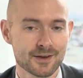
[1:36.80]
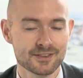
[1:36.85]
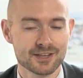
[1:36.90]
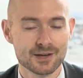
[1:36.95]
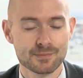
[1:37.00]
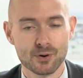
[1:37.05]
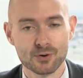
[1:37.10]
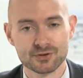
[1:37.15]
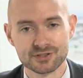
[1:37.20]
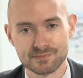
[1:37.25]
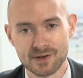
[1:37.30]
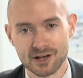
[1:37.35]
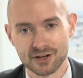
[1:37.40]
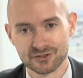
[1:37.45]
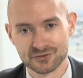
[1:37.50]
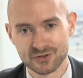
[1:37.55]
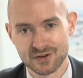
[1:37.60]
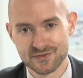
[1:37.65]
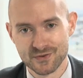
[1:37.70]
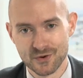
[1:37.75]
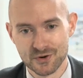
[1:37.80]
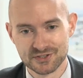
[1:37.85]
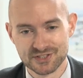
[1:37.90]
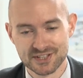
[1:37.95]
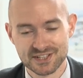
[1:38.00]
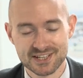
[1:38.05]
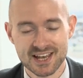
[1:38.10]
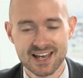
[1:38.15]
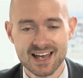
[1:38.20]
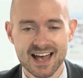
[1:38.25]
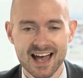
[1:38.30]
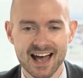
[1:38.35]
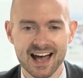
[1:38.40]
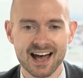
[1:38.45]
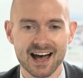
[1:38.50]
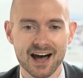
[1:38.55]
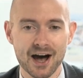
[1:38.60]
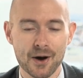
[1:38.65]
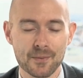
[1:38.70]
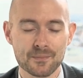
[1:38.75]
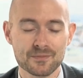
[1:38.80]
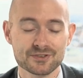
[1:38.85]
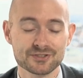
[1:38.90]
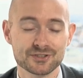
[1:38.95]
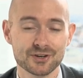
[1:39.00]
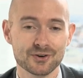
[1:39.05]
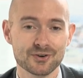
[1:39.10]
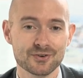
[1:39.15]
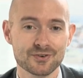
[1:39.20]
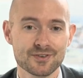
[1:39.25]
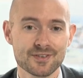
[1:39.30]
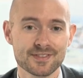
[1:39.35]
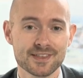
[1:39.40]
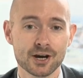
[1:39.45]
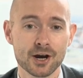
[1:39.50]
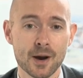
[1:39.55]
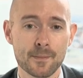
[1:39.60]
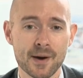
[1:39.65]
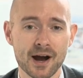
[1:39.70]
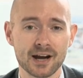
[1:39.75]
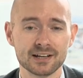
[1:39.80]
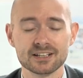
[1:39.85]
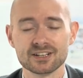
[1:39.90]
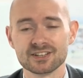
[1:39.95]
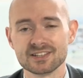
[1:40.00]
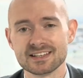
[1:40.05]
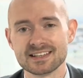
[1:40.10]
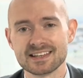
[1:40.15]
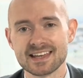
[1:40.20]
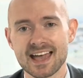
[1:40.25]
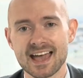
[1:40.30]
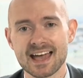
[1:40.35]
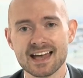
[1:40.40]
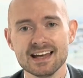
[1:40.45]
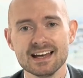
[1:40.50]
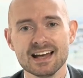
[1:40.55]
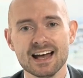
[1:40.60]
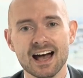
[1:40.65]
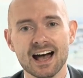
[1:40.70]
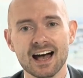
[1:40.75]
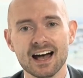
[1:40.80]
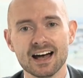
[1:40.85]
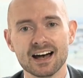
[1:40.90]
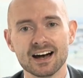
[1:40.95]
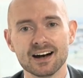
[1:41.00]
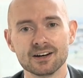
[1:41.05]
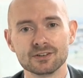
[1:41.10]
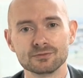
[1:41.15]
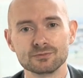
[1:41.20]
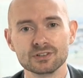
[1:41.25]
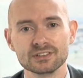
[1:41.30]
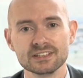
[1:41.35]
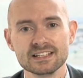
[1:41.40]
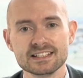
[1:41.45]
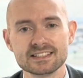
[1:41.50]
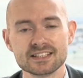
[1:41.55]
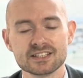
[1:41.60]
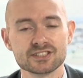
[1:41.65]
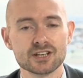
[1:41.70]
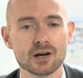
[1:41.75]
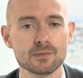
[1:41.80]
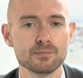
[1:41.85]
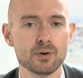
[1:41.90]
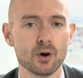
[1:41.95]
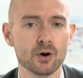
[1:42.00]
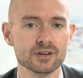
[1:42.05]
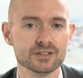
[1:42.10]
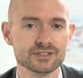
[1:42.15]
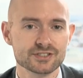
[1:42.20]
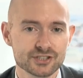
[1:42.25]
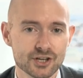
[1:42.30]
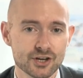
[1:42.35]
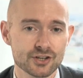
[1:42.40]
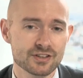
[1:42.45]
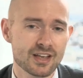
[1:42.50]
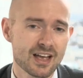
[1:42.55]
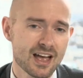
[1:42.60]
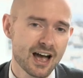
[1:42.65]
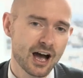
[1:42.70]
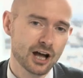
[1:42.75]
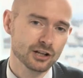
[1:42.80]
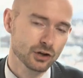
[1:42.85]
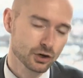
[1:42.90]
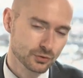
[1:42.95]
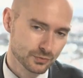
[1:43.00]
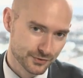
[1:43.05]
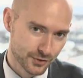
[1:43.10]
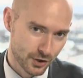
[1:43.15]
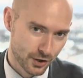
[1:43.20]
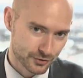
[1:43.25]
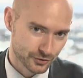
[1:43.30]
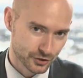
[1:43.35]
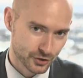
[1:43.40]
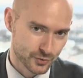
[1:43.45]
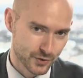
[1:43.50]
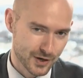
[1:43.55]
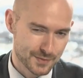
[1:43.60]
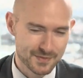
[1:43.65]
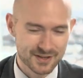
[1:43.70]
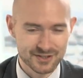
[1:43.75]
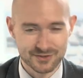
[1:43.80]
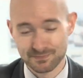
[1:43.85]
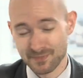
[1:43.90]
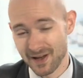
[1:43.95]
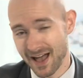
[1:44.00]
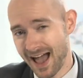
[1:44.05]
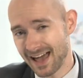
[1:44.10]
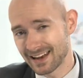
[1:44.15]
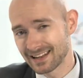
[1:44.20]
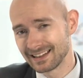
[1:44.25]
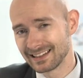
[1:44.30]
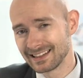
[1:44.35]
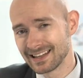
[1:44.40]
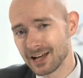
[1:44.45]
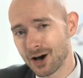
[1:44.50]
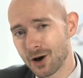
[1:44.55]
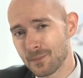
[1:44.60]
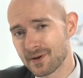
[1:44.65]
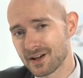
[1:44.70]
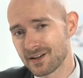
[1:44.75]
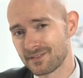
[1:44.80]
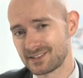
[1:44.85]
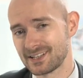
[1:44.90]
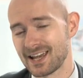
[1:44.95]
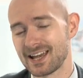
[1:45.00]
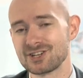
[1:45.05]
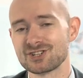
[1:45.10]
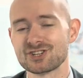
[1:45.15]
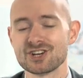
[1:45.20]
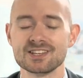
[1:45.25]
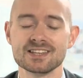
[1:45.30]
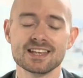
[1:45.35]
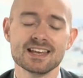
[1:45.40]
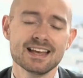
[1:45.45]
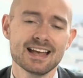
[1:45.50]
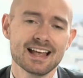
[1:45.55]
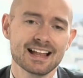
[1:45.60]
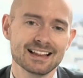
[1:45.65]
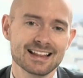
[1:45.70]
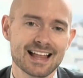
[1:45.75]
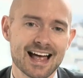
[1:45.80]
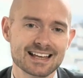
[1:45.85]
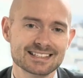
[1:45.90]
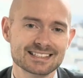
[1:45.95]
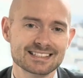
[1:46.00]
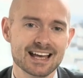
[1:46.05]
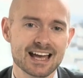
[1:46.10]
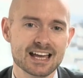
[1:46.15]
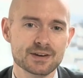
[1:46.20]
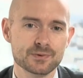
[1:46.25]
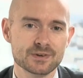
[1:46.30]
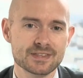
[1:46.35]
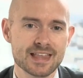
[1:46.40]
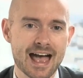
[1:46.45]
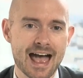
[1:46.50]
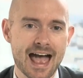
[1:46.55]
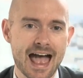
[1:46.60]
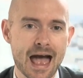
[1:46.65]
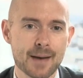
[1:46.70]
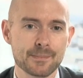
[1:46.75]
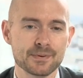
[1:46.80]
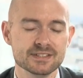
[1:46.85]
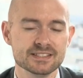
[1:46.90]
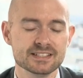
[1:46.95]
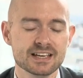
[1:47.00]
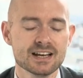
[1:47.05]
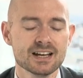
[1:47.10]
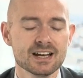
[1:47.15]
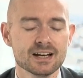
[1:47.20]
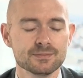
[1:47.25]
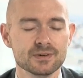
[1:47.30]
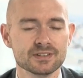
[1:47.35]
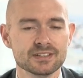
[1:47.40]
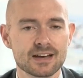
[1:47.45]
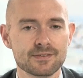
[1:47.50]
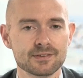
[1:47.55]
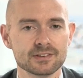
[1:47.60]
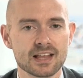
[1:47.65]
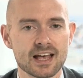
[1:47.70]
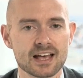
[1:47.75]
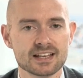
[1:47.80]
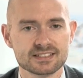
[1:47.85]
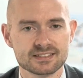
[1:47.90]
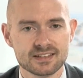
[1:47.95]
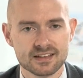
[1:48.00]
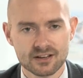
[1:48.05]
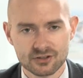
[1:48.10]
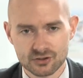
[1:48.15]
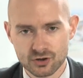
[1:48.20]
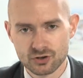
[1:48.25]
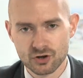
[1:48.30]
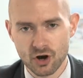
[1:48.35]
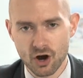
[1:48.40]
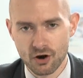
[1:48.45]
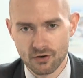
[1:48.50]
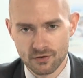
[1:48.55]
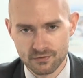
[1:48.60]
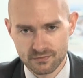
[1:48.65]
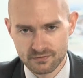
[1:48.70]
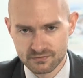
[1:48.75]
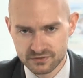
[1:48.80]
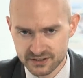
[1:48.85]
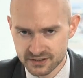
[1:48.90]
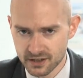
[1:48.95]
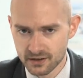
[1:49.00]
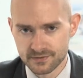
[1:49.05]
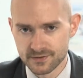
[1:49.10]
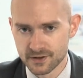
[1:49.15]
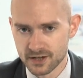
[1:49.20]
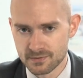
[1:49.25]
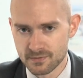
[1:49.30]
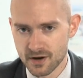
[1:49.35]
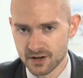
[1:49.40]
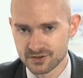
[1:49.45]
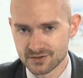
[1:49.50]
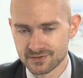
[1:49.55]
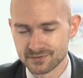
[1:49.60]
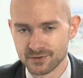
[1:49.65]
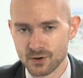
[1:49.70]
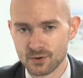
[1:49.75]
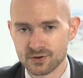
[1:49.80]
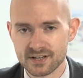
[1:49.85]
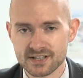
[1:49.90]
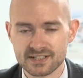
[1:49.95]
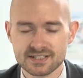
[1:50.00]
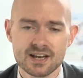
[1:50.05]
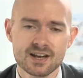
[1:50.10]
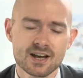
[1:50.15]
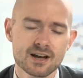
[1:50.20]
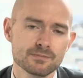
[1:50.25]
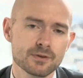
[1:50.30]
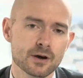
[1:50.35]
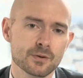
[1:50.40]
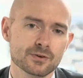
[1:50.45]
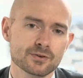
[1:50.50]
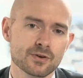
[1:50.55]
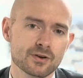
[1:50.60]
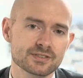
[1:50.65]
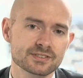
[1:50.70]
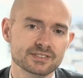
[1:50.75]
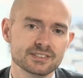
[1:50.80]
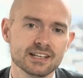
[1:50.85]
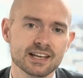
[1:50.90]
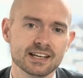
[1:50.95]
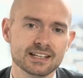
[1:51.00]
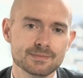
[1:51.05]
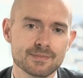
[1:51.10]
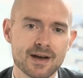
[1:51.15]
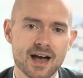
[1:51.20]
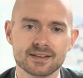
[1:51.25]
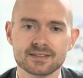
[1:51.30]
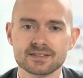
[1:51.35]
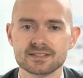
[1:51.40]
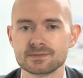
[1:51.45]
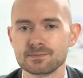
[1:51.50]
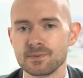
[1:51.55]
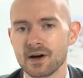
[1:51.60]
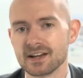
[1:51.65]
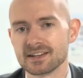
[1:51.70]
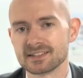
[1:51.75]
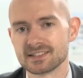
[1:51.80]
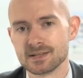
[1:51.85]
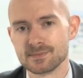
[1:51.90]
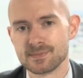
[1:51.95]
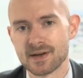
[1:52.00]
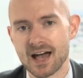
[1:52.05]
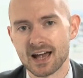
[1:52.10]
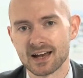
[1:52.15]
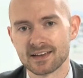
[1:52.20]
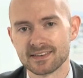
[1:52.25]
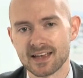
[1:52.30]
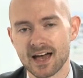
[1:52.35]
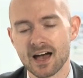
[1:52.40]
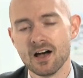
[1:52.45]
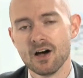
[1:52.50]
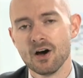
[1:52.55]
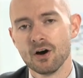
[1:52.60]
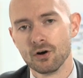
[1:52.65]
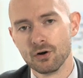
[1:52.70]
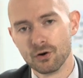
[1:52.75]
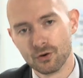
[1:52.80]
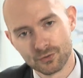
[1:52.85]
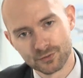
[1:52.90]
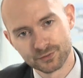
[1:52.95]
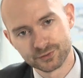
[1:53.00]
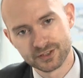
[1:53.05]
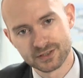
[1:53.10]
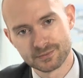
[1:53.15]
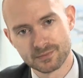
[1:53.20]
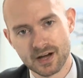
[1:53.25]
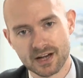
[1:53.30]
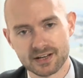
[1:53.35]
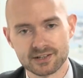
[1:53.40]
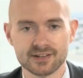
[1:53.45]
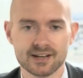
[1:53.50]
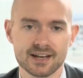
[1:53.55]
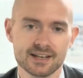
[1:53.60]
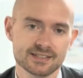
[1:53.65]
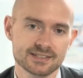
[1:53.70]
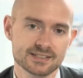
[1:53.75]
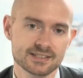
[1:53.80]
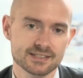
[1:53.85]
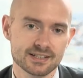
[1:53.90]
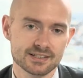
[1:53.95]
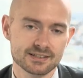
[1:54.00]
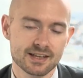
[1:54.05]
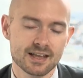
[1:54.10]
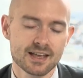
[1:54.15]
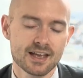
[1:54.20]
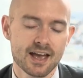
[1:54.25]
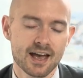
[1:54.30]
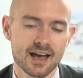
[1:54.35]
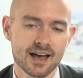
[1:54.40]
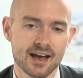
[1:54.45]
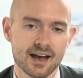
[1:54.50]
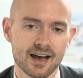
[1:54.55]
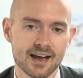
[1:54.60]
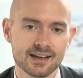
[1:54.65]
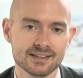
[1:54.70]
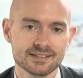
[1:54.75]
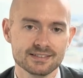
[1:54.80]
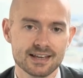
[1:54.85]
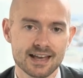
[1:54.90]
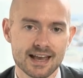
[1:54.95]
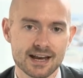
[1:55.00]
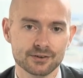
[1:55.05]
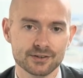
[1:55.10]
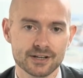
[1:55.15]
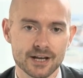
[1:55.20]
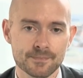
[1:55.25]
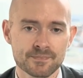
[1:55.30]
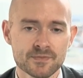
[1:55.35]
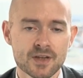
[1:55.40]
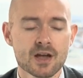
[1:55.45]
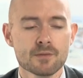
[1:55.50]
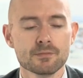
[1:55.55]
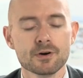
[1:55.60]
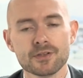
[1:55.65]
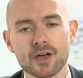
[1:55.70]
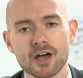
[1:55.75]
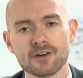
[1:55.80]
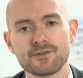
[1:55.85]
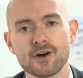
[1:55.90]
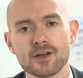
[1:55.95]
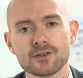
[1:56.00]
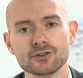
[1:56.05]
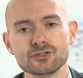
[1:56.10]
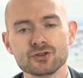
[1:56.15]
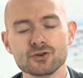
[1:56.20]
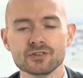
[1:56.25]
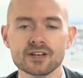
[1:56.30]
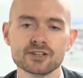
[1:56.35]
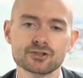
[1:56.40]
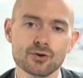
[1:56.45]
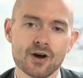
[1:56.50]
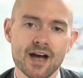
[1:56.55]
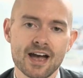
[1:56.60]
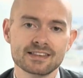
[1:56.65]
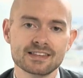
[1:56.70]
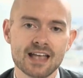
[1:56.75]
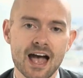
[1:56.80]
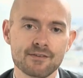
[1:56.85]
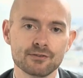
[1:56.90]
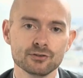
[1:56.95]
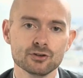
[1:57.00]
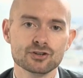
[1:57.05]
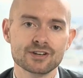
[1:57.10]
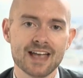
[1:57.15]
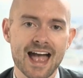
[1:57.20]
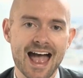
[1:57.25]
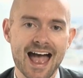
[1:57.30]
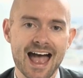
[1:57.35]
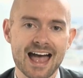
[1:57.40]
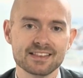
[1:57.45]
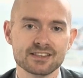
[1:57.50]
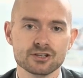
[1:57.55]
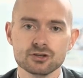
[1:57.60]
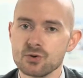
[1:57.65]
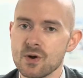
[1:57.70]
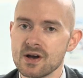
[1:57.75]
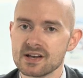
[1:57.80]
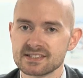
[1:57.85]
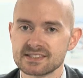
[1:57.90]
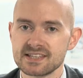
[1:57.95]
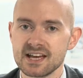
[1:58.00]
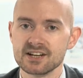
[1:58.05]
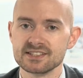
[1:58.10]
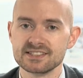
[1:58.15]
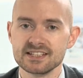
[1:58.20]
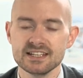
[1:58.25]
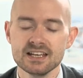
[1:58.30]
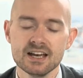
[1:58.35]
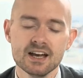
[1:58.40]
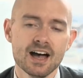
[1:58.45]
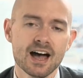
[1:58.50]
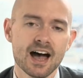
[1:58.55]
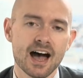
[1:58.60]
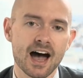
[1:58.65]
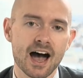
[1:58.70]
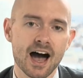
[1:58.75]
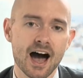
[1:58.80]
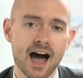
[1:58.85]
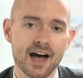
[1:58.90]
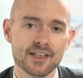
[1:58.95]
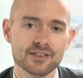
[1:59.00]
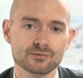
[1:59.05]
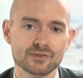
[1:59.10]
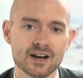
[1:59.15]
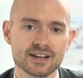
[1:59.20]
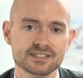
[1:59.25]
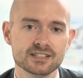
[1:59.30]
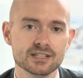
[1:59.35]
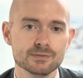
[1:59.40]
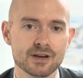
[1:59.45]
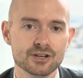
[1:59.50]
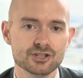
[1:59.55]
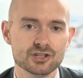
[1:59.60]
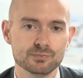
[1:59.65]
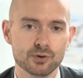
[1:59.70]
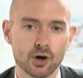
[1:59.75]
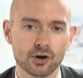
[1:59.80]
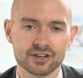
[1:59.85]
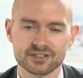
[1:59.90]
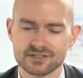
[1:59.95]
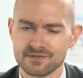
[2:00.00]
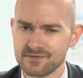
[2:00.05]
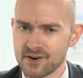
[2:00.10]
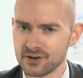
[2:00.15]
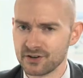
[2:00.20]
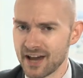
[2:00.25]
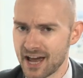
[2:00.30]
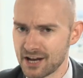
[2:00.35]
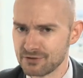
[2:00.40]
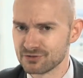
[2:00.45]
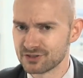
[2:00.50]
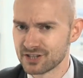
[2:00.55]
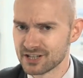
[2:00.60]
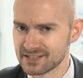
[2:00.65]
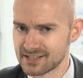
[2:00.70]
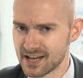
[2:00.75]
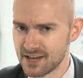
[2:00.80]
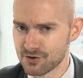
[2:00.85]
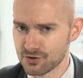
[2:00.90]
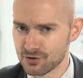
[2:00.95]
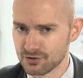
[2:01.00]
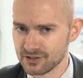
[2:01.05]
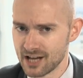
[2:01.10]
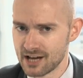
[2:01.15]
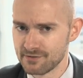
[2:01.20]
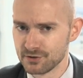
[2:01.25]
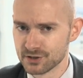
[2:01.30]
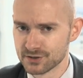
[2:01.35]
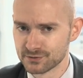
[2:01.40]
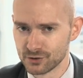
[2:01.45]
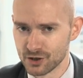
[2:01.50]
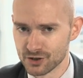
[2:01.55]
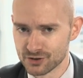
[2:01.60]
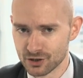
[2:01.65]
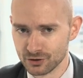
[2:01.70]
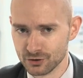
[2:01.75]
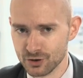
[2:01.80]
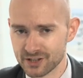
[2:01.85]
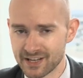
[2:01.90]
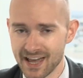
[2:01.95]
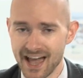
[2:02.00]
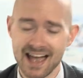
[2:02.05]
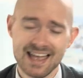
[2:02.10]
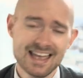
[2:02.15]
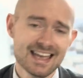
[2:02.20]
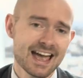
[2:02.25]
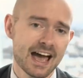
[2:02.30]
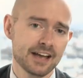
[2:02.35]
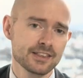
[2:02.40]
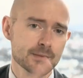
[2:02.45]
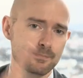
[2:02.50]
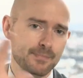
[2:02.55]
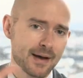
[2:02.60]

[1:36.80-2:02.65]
opposing military forces. So they're apparently going to get released at some point soon, along with all their equipment. But I had a little bit of tension last night when that happened. But nevertheless, crude oil still very much in focus, but we're not seeing any massive spikes in the back of that hopefully minor incident in the area. But without further ado, let's go ahead and have a look at the US 30 and the rest of the major products. Some very interesting technical levels for us to look at in the